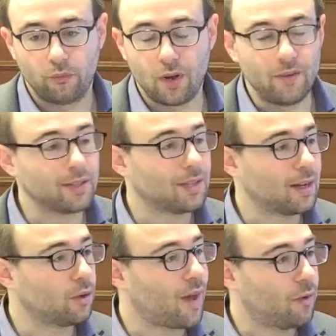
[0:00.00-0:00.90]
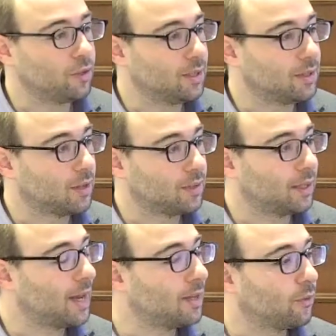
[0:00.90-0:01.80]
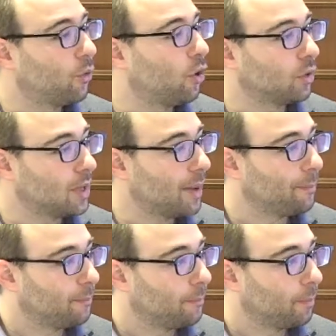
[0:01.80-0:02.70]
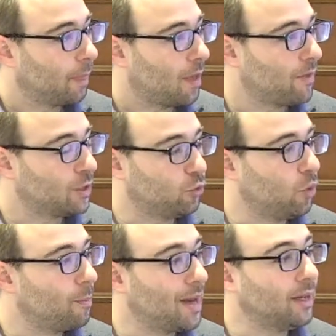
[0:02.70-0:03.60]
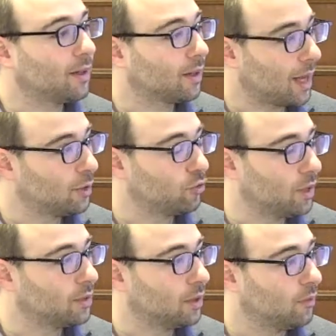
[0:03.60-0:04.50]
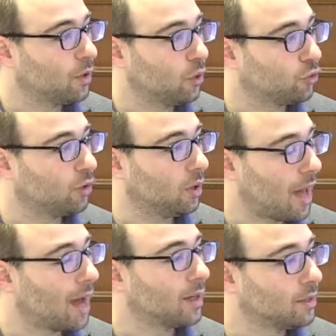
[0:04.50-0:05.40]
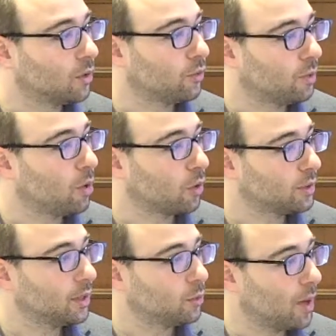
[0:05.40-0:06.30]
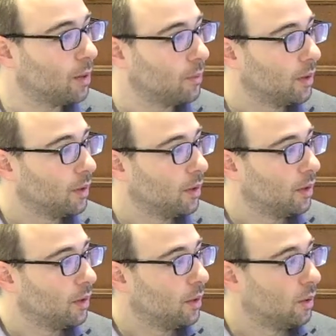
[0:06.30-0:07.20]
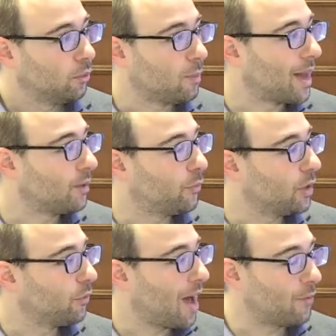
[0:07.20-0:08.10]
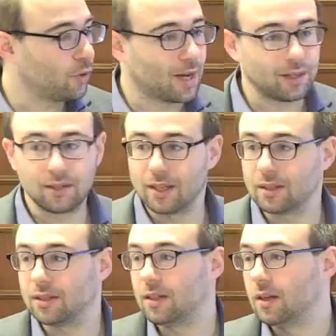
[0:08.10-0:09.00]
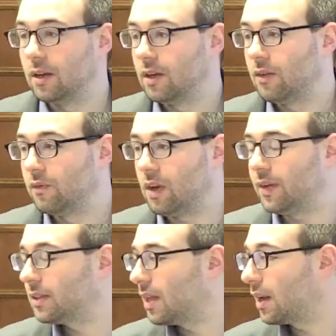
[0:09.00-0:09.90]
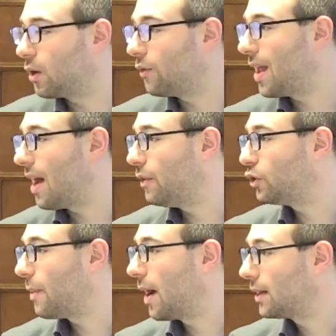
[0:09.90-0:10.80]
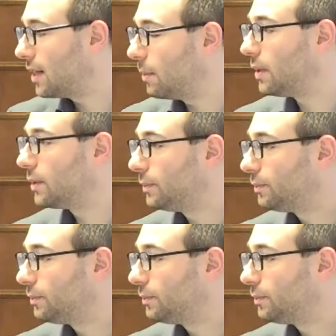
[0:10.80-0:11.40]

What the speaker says: the living standard of average citizens has stagnated for a long time. And that's true in many countries in the traditional heartlands of democracy as well. From 1935 to 1960, the living standard of an average American doubled.